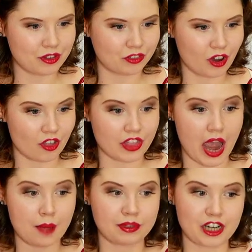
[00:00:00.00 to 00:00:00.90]
got the
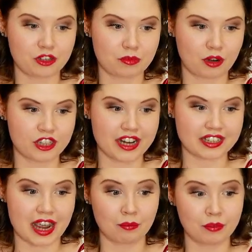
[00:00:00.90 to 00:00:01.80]
Haberdashery Project,
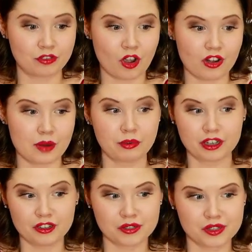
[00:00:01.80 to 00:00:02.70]
and we've got
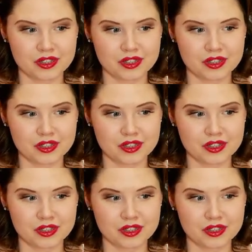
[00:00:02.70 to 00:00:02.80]
Labricaloose.